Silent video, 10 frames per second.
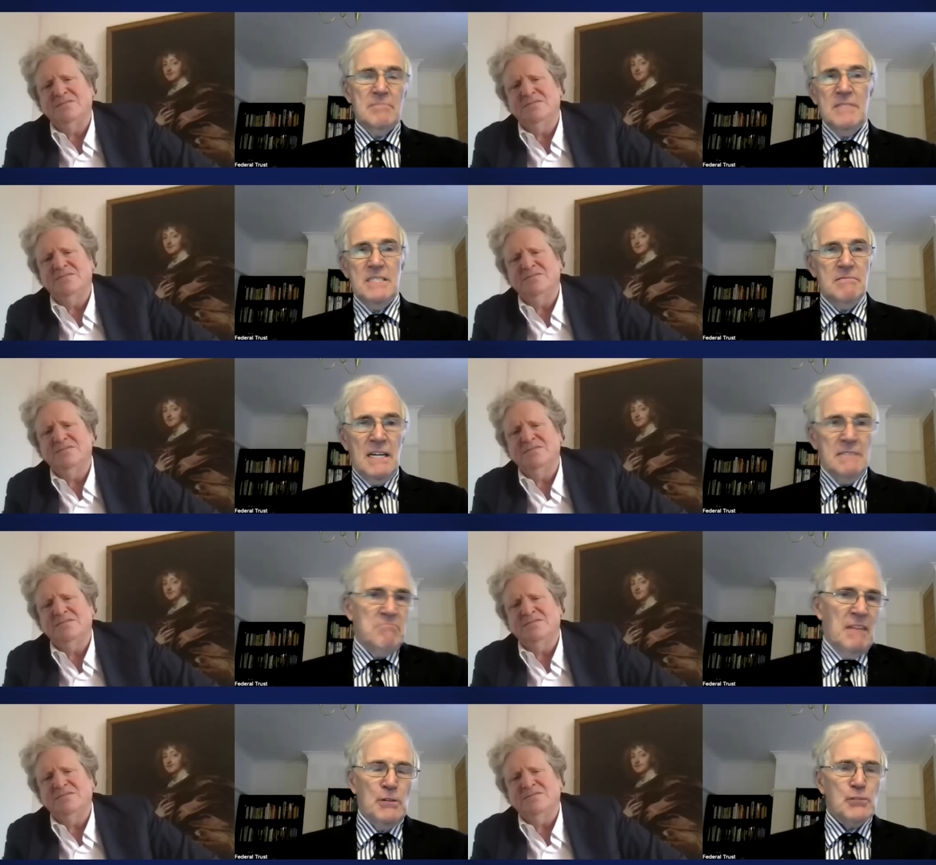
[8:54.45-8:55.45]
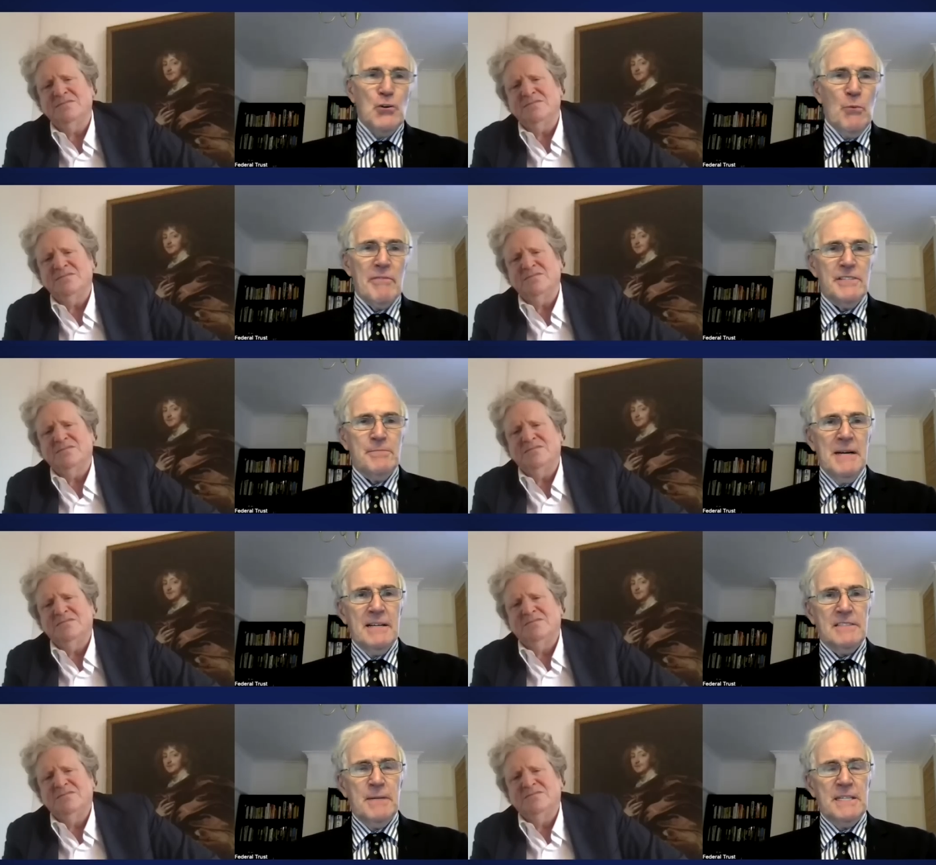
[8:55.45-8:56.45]
Speaker 1: and I'm not sure whether it's my
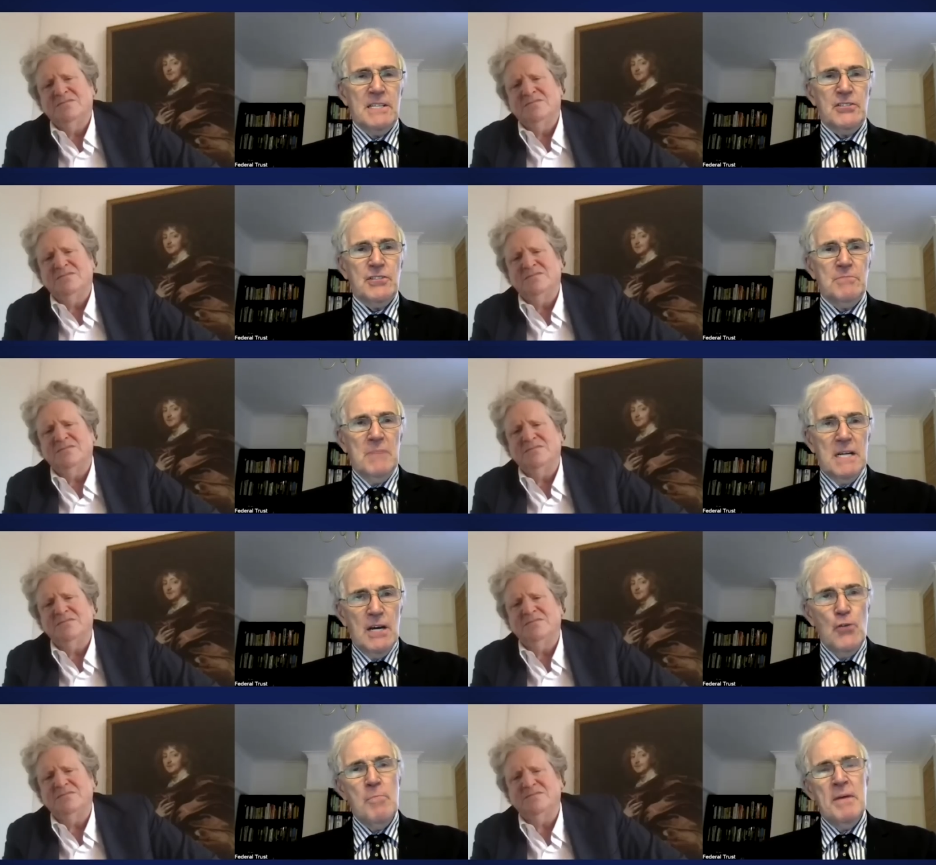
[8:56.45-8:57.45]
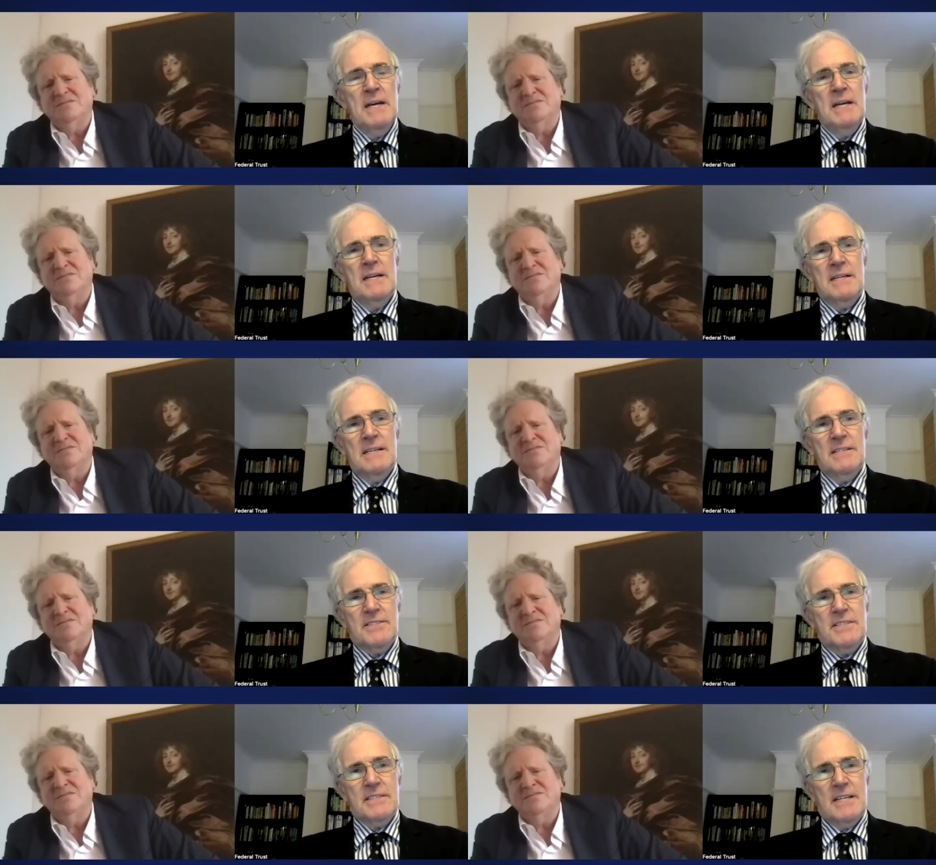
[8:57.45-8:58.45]
expectation, my hope is
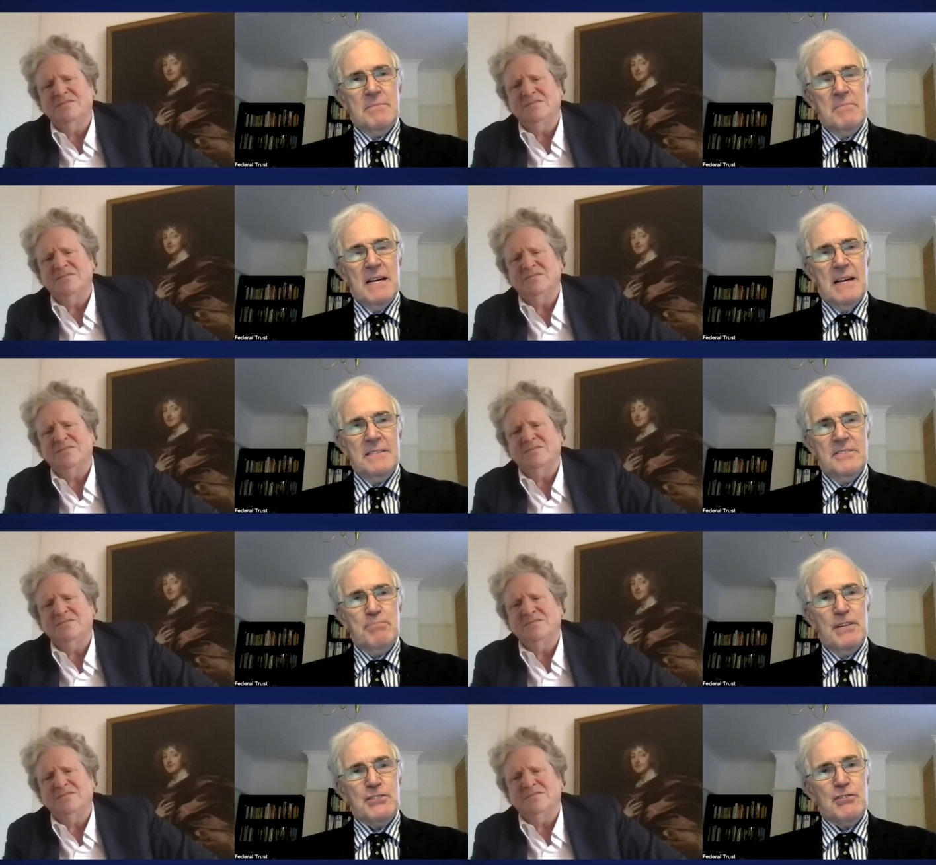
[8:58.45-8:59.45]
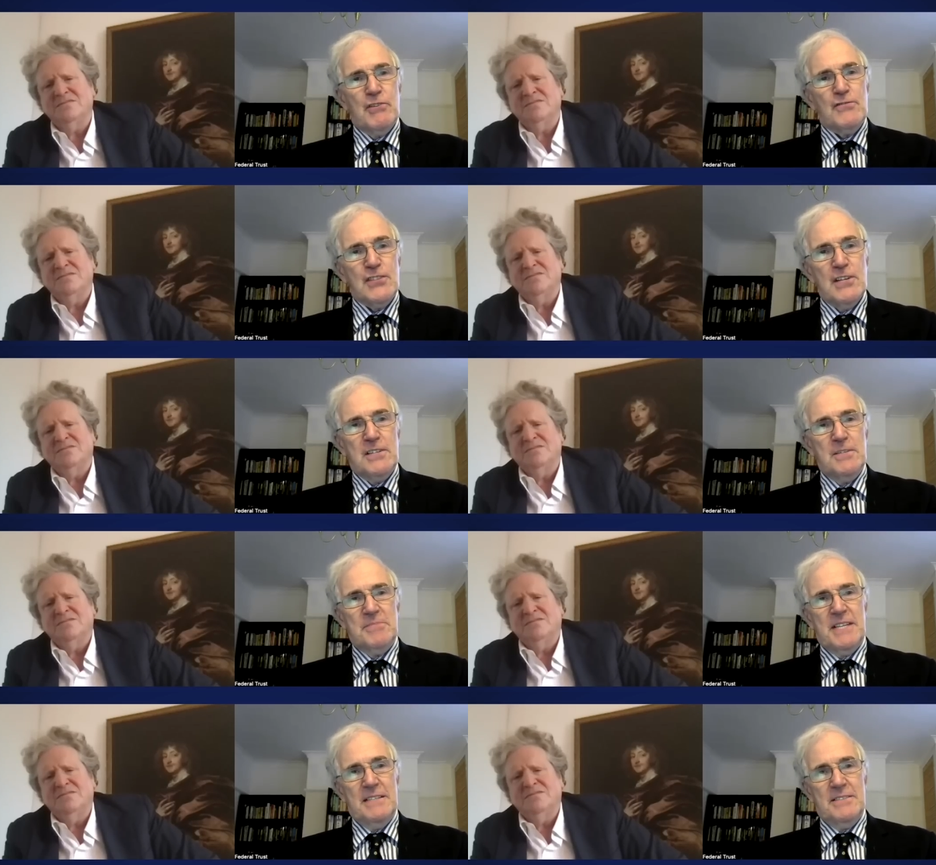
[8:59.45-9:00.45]
that um, as the pressure of
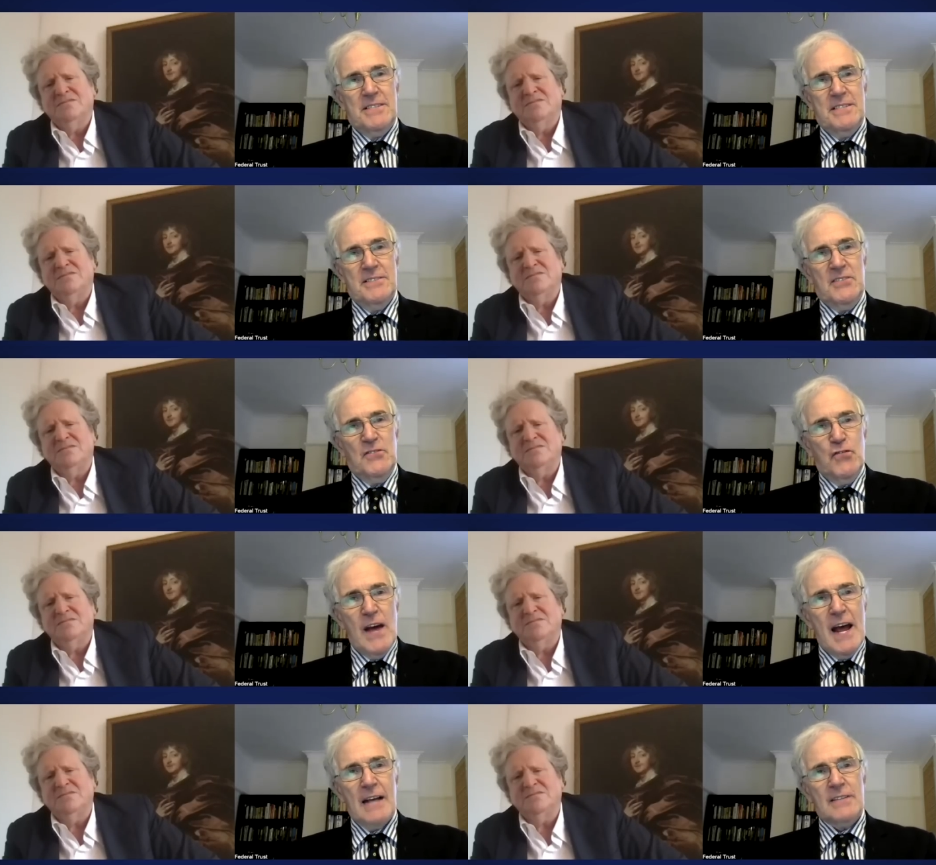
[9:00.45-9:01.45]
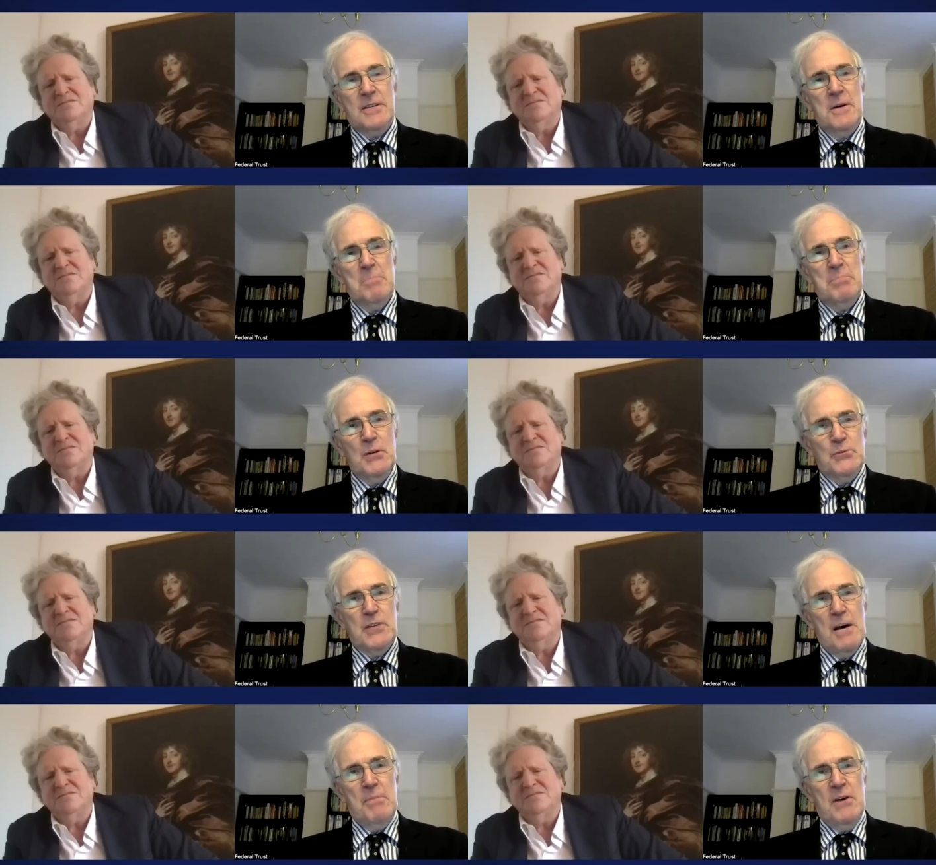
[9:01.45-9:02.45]
circumstances and facts builds
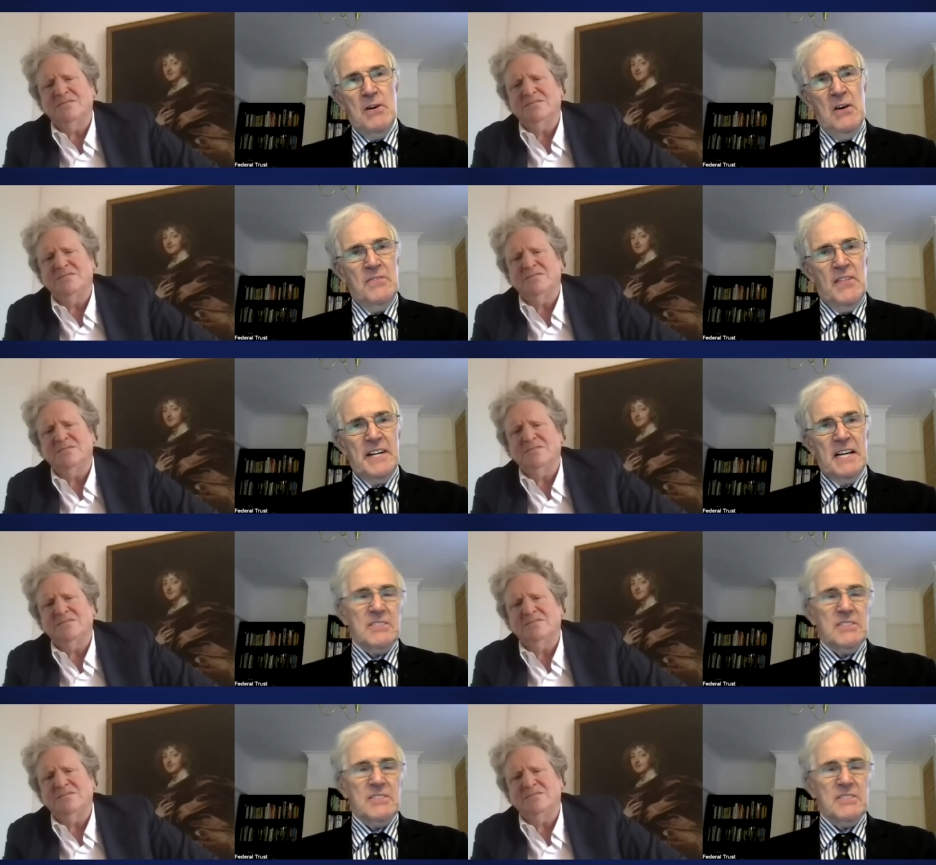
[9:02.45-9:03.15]
up uh, over the next